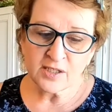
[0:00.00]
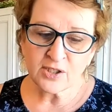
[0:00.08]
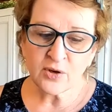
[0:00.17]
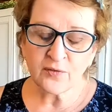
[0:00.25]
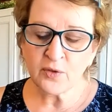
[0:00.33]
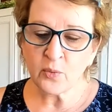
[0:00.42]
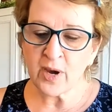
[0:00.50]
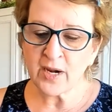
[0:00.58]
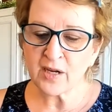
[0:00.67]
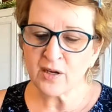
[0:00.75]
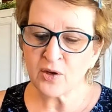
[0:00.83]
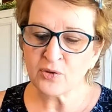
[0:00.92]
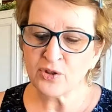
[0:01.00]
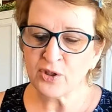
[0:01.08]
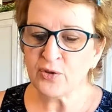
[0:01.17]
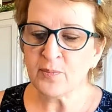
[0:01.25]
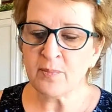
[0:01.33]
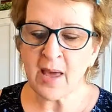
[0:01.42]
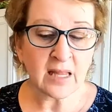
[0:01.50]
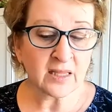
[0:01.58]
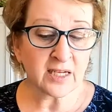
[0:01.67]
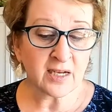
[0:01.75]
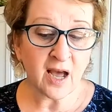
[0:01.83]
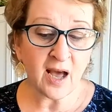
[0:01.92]
So if you want to go to
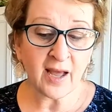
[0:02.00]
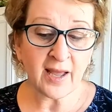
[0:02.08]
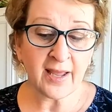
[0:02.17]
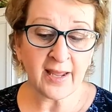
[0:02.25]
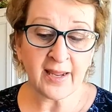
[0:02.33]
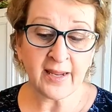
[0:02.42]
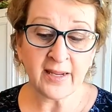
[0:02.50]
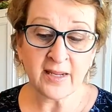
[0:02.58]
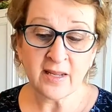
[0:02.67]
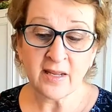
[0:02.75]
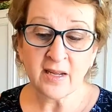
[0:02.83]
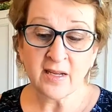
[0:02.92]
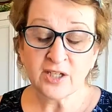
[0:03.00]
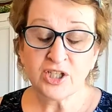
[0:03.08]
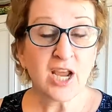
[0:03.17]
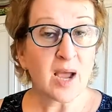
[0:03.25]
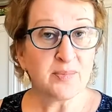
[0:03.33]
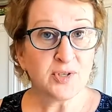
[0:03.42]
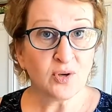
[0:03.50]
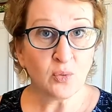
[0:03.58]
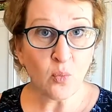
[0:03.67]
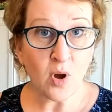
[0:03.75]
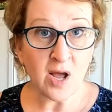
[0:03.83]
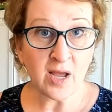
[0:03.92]
Malachi chapter
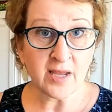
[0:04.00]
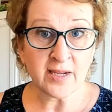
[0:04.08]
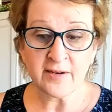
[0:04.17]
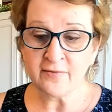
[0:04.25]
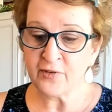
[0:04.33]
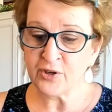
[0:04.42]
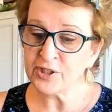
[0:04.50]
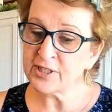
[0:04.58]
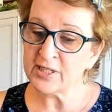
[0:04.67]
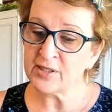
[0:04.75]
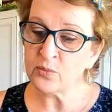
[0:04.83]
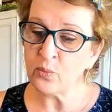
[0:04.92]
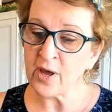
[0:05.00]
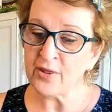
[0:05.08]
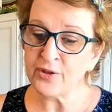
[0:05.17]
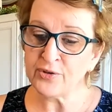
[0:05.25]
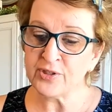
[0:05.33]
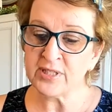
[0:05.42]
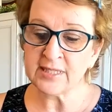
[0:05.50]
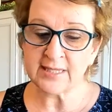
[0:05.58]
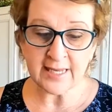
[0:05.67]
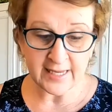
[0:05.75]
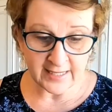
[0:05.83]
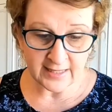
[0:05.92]
1, verses 1 through
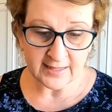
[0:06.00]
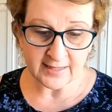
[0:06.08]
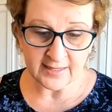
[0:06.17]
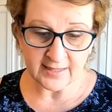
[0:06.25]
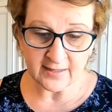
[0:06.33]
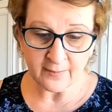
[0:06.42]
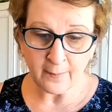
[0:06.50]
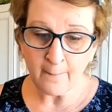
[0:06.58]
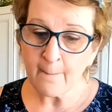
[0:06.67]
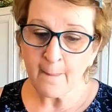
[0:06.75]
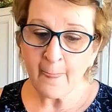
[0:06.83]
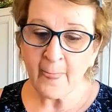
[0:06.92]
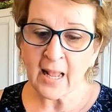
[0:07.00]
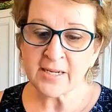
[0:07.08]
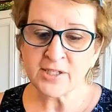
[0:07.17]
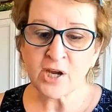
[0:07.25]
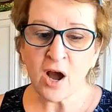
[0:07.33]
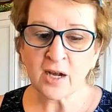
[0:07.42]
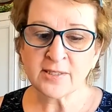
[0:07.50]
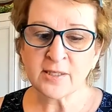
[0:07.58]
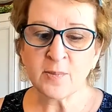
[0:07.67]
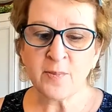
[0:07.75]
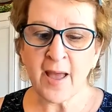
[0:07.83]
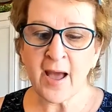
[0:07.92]
6, it talks
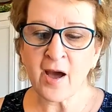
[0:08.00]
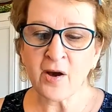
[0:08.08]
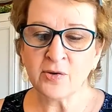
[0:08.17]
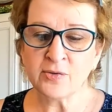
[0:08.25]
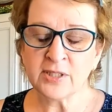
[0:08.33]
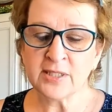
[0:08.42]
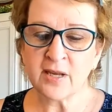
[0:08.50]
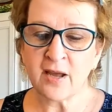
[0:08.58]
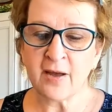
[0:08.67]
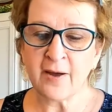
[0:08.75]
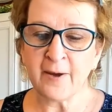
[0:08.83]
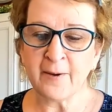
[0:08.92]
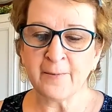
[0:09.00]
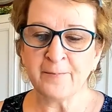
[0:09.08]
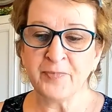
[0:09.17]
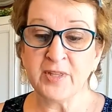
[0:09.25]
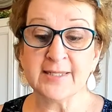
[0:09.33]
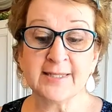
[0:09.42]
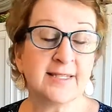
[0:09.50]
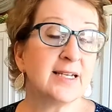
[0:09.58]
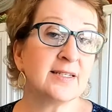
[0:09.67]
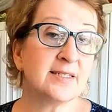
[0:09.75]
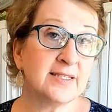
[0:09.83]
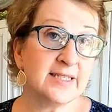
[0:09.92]
about the
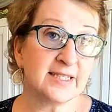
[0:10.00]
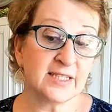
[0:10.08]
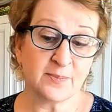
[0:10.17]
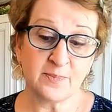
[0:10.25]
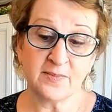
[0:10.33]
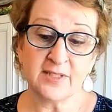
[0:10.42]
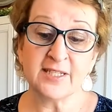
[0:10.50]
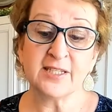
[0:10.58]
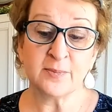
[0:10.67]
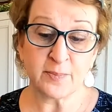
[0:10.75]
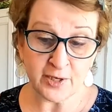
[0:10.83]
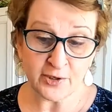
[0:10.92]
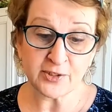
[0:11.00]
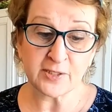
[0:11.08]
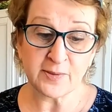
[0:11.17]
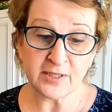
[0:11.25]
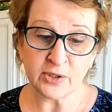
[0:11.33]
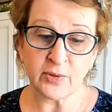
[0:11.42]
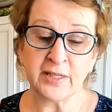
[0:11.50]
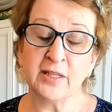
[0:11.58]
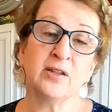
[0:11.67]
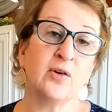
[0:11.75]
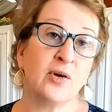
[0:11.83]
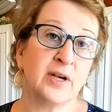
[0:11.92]
6 disputes between
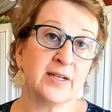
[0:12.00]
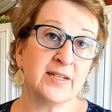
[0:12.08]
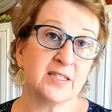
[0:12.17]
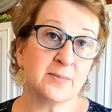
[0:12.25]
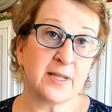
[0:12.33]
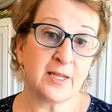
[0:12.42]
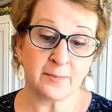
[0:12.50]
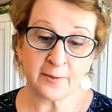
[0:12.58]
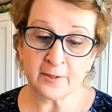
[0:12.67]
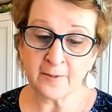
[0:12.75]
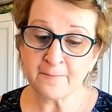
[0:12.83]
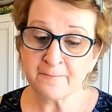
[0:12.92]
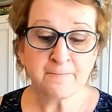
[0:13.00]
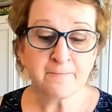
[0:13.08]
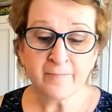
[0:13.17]
the Lord and His people.